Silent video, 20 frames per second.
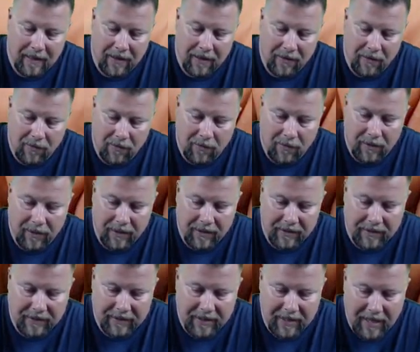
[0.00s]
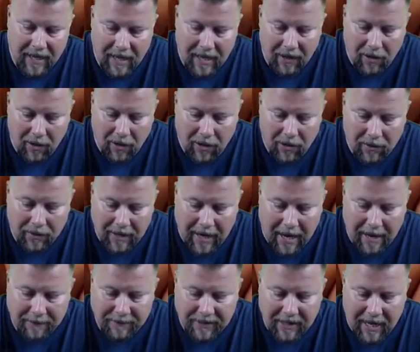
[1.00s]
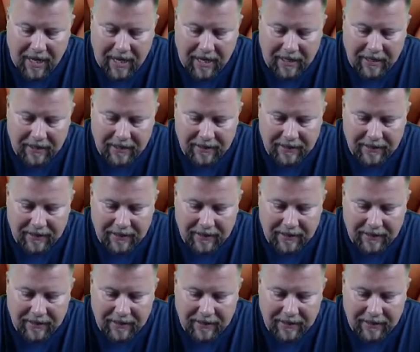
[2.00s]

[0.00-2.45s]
Who is that? Oh, Khamzat.